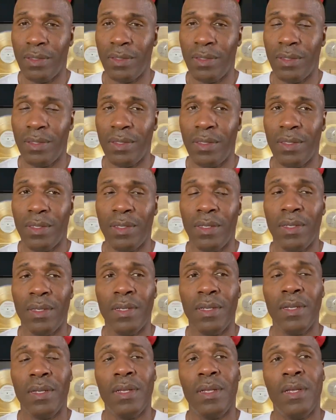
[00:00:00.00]

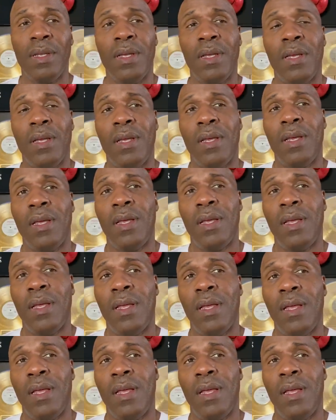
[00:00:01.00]
(no one is talking)